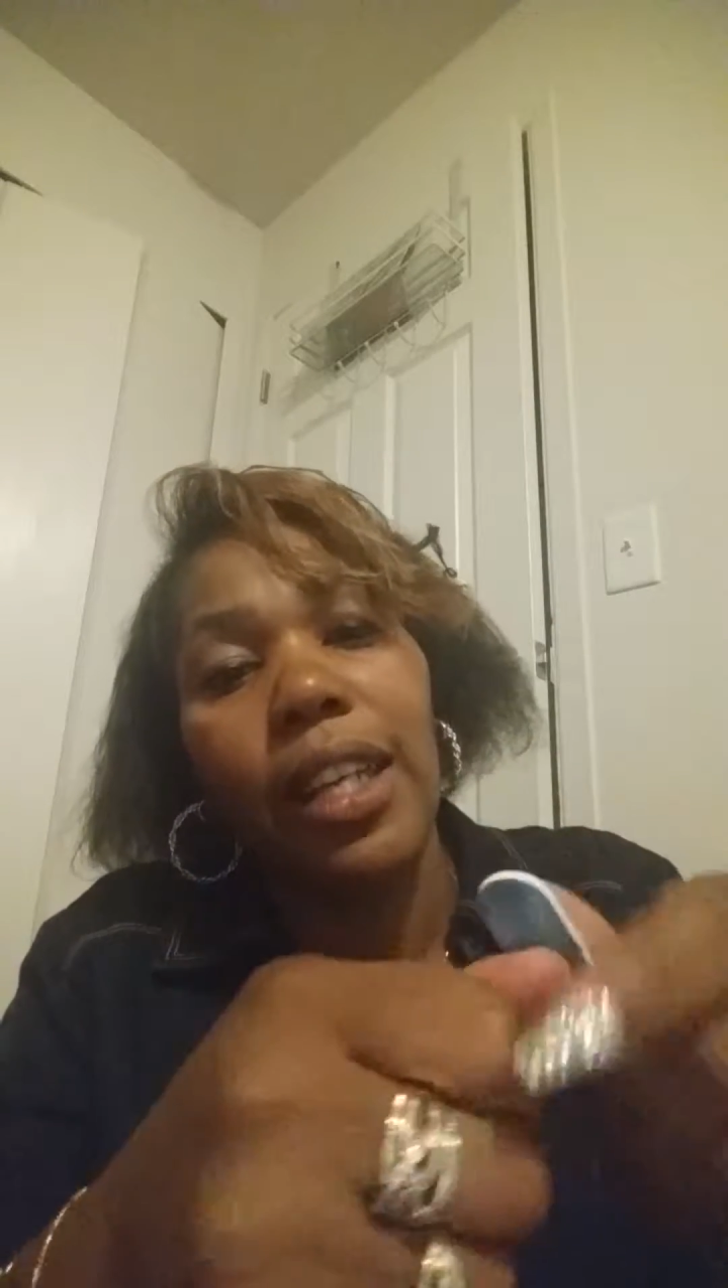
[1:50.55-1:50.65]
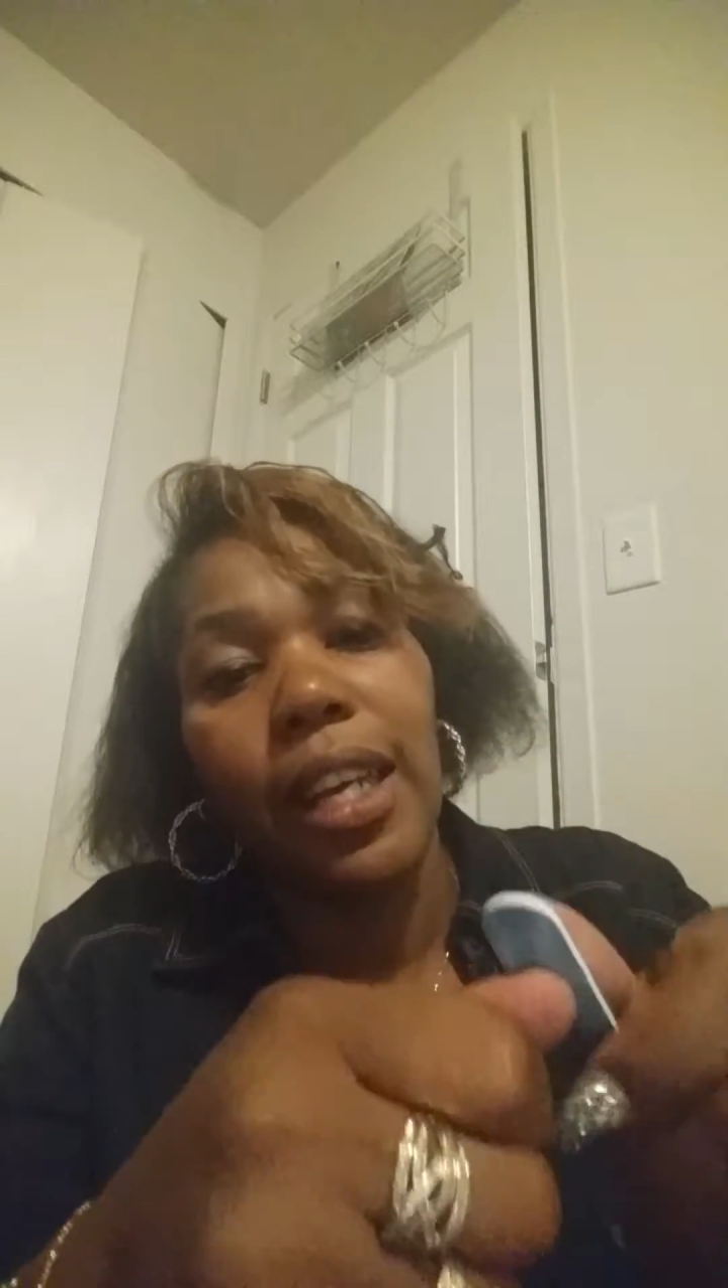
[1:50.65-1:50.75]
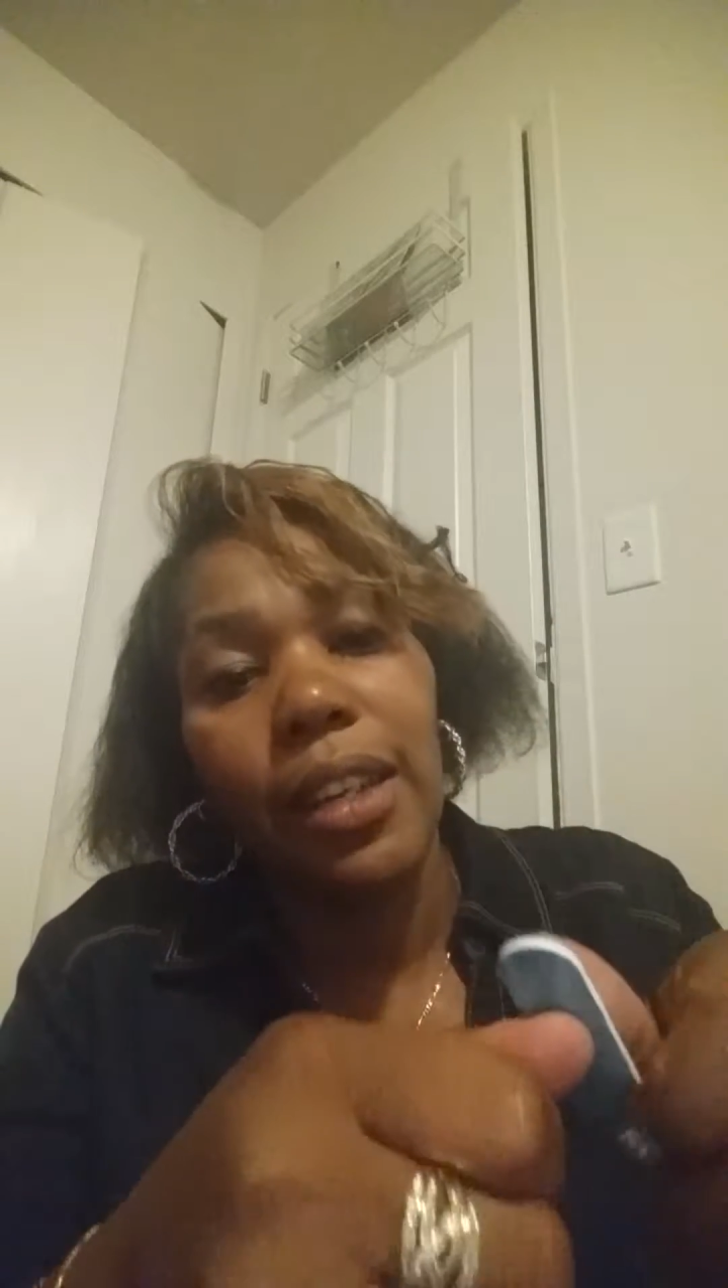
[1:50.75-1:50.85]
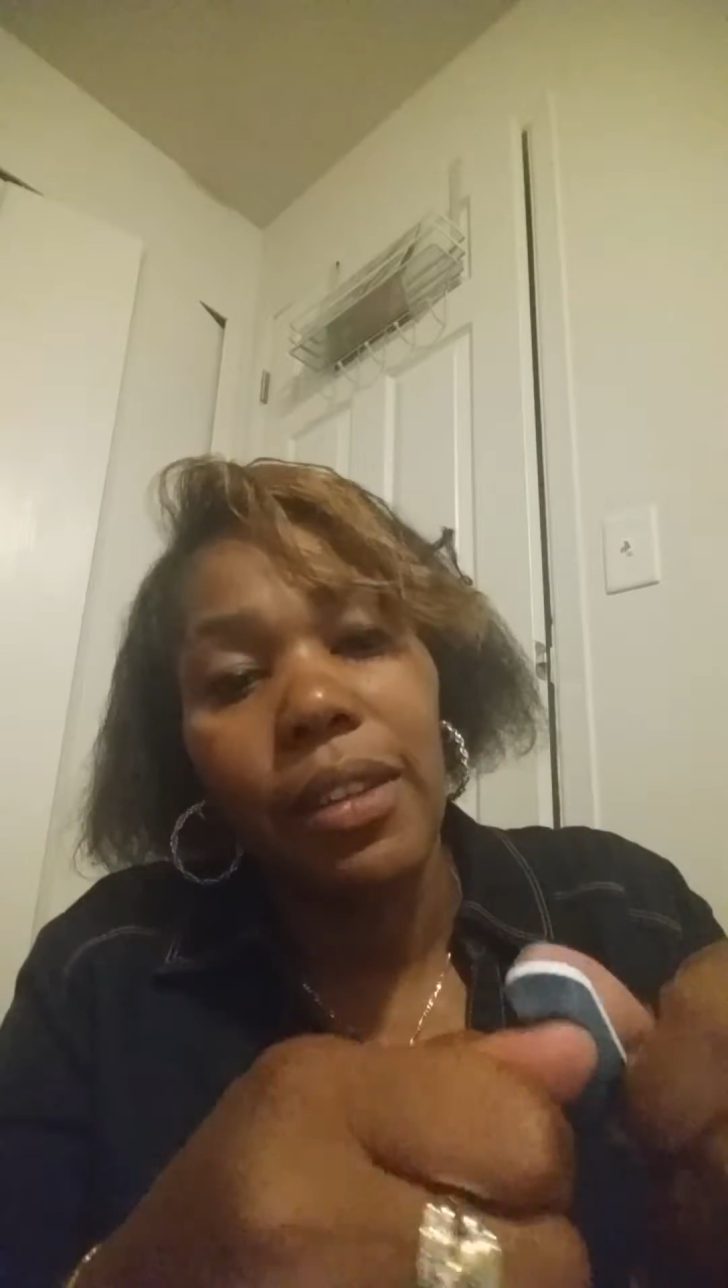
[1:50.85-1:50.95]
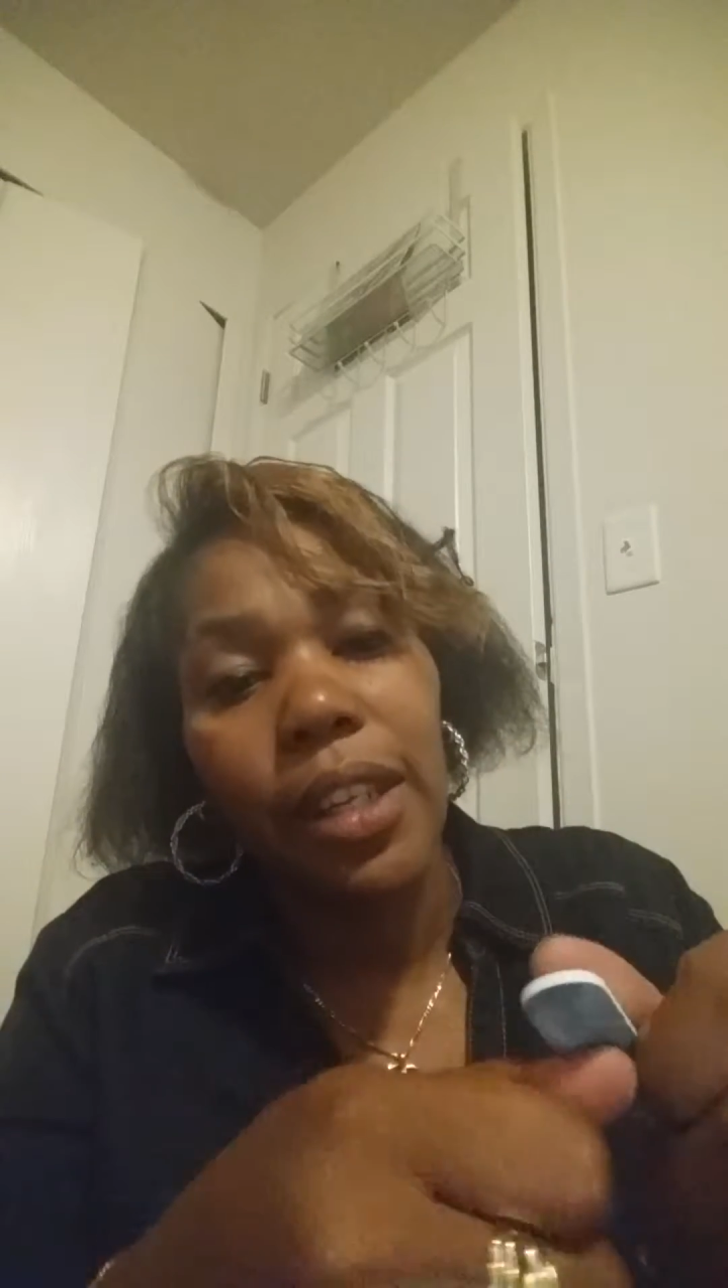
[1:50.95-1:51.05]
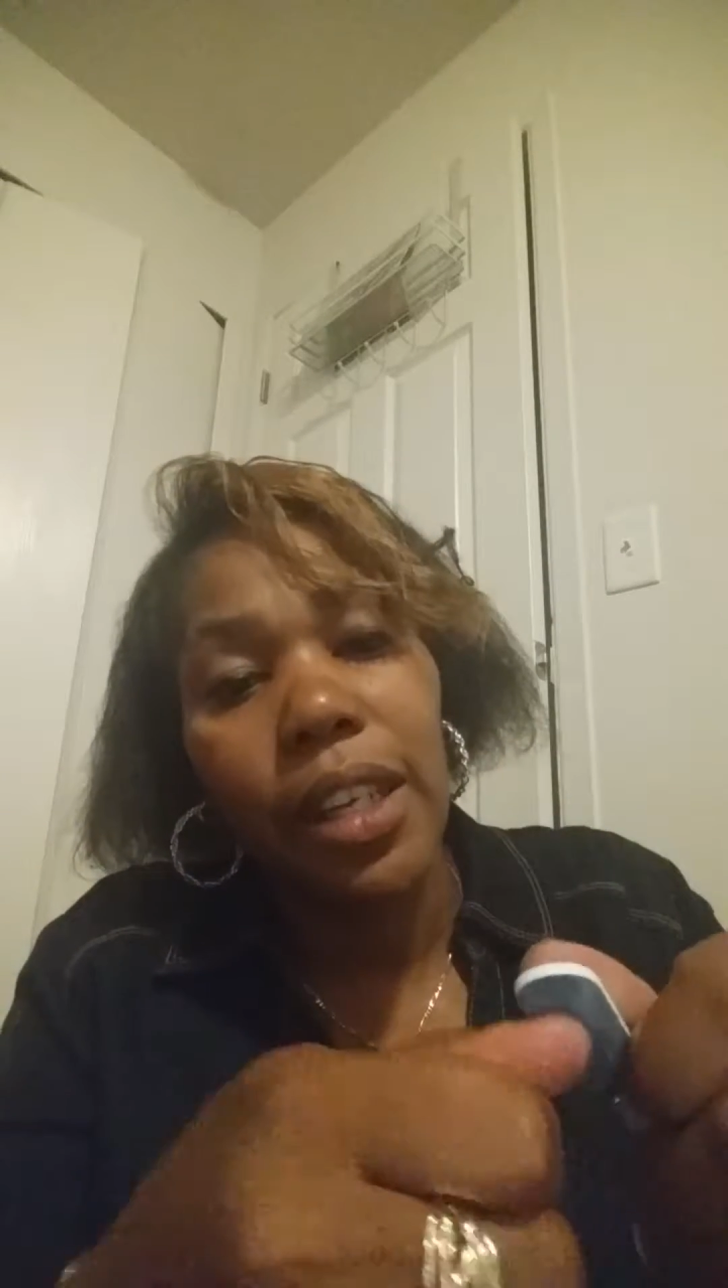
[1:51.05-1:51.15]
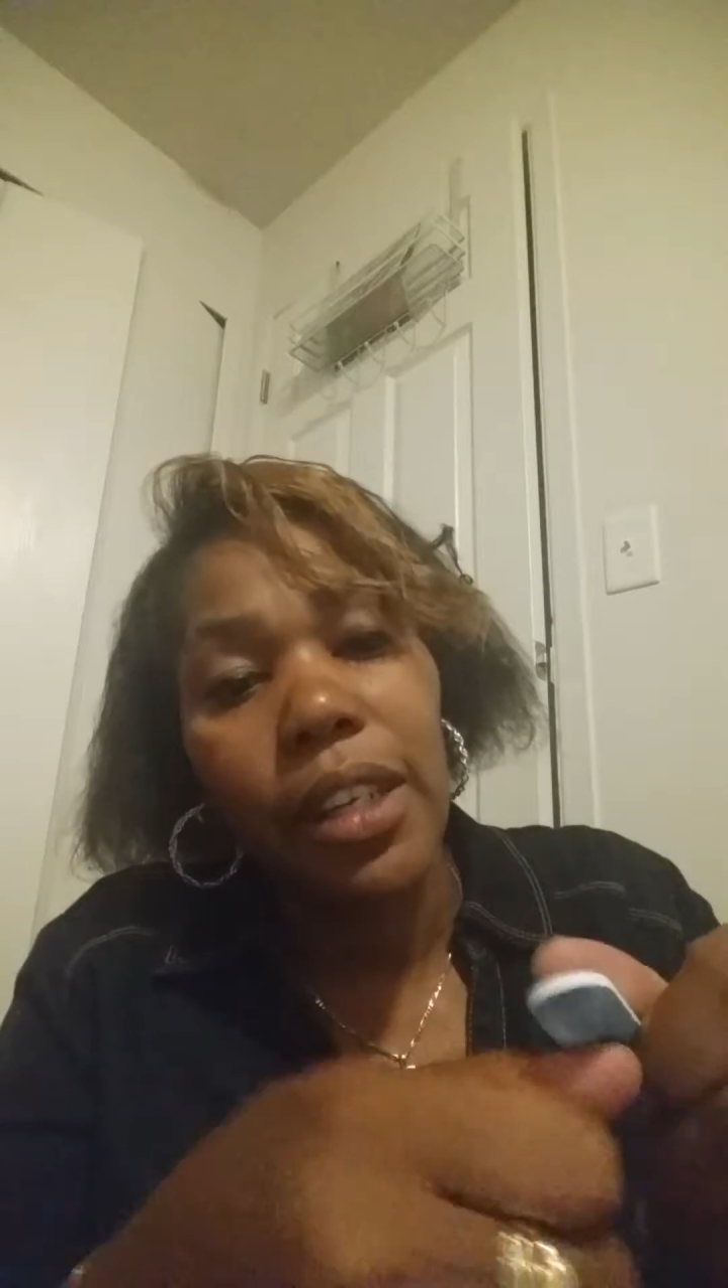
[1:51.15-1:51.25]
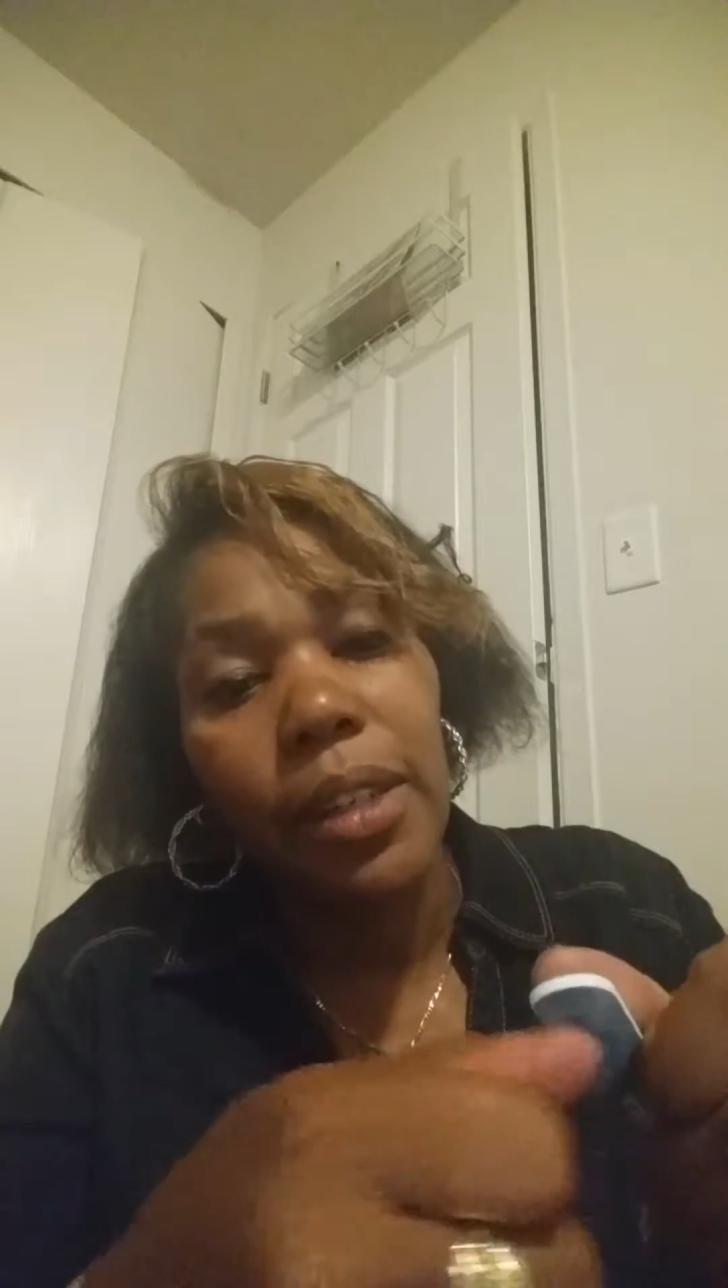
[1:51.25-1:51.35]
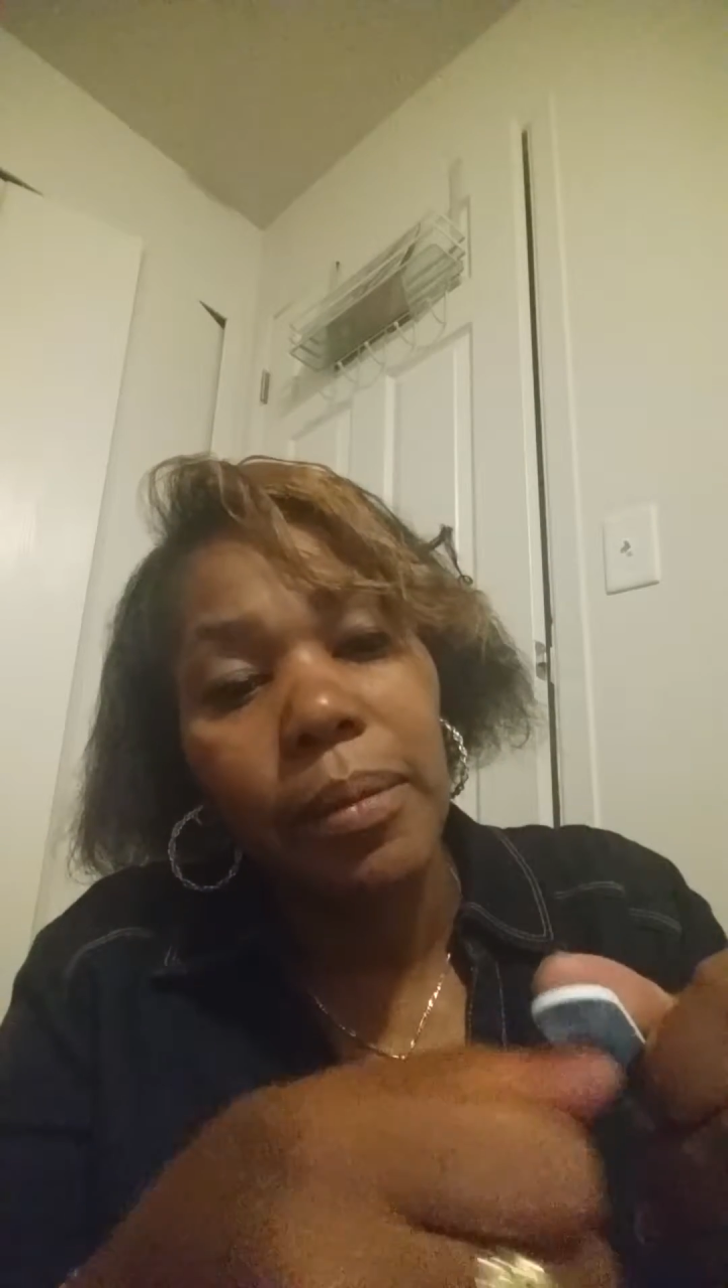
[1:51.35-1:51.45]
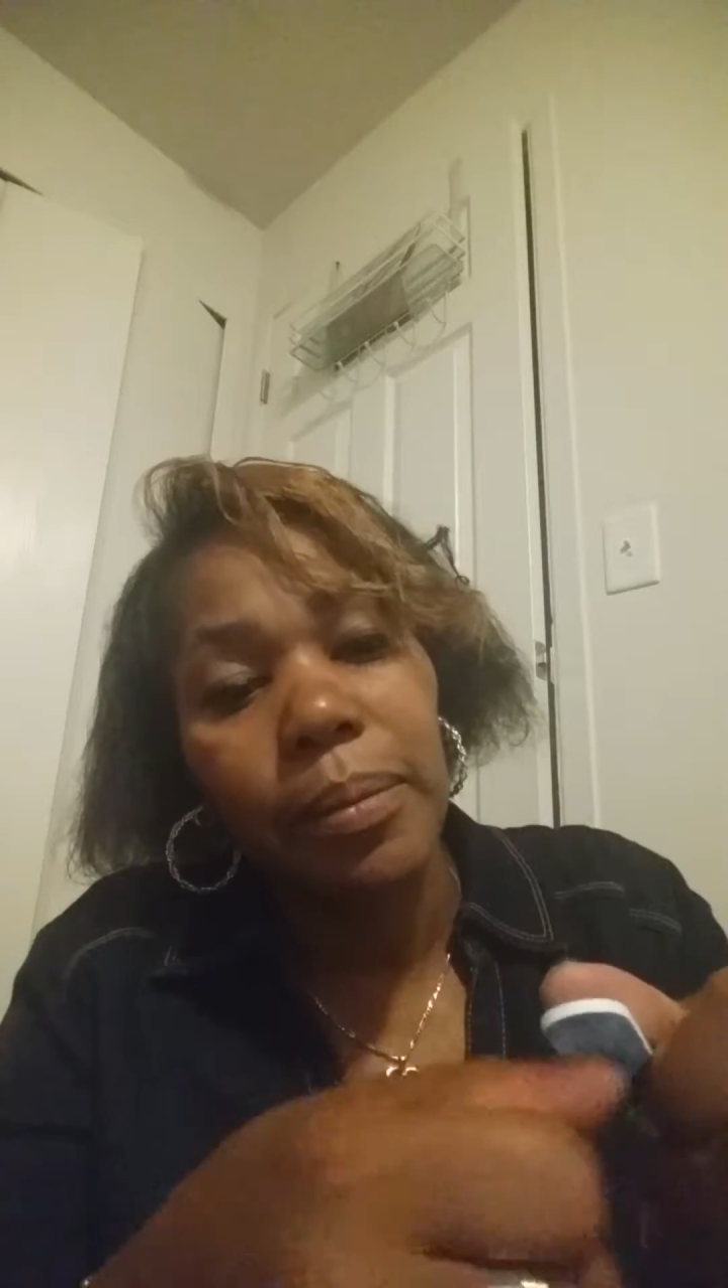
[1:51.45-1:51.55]
down
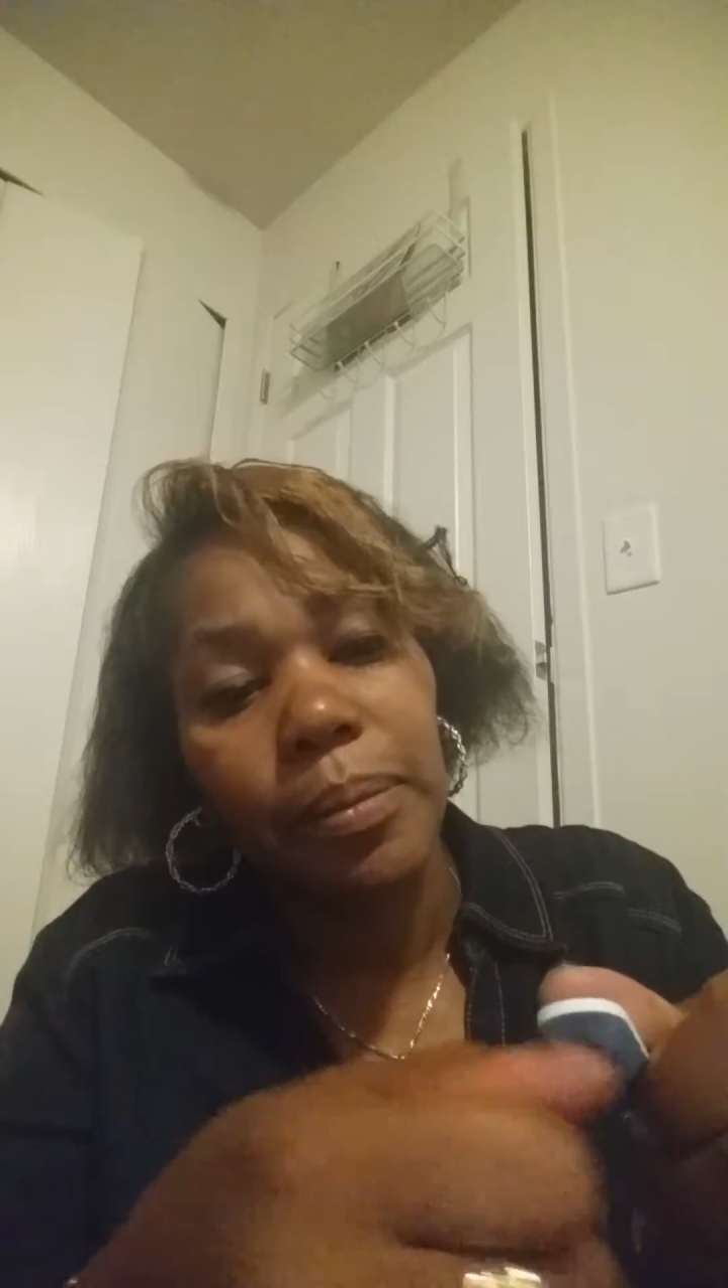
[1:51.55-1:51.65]
there.